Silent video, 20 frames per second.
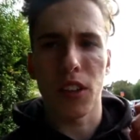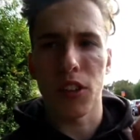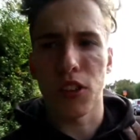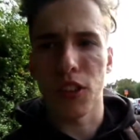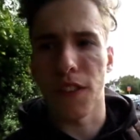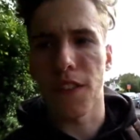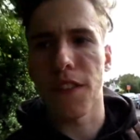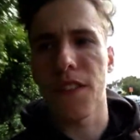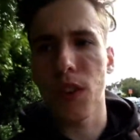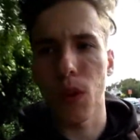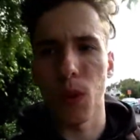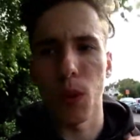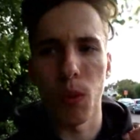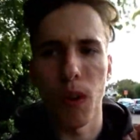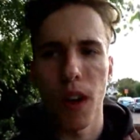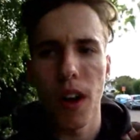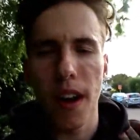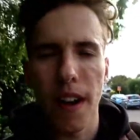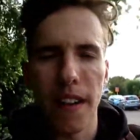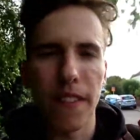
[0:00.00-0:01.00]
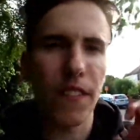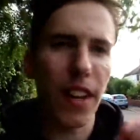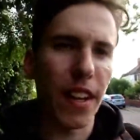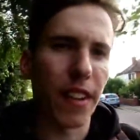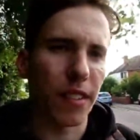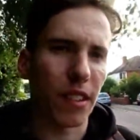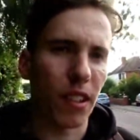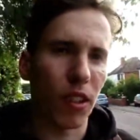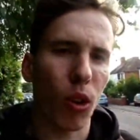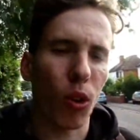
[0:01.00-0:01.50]
the full
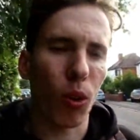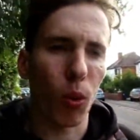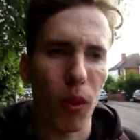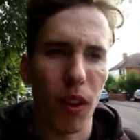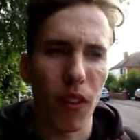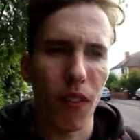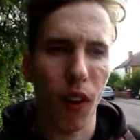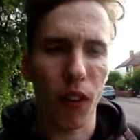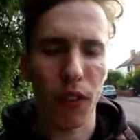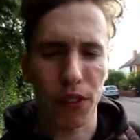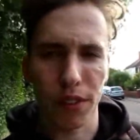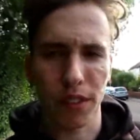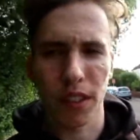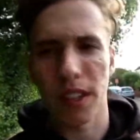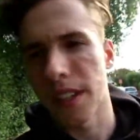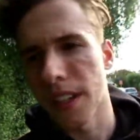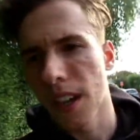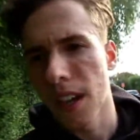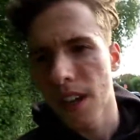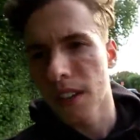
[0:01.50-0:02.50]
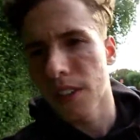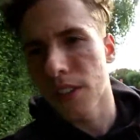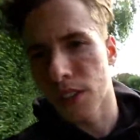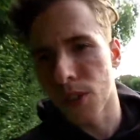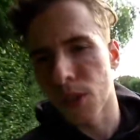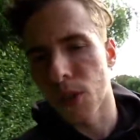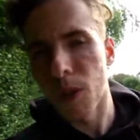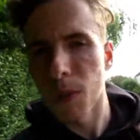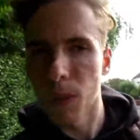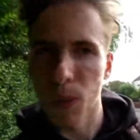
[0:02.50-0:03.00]
event along with obviously the
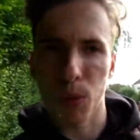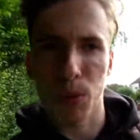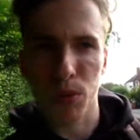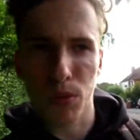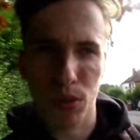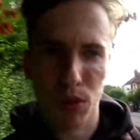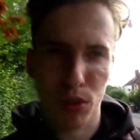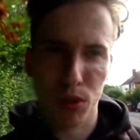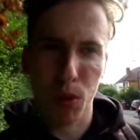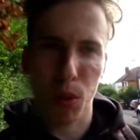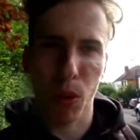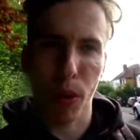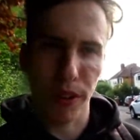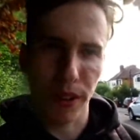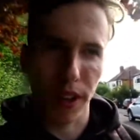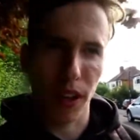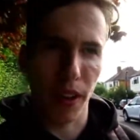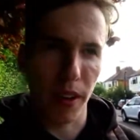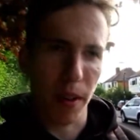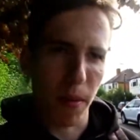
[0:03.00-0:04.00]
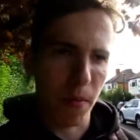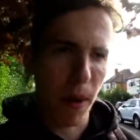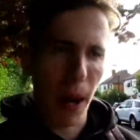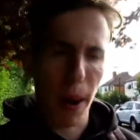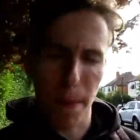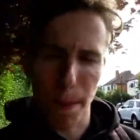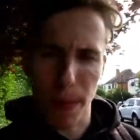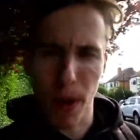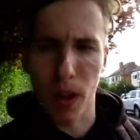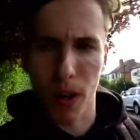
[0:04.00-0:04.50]
normal squad like
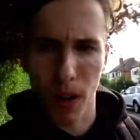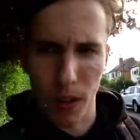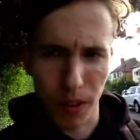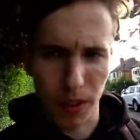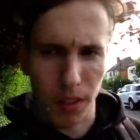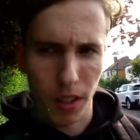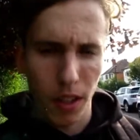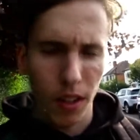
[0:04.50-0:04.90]
Matt Bird,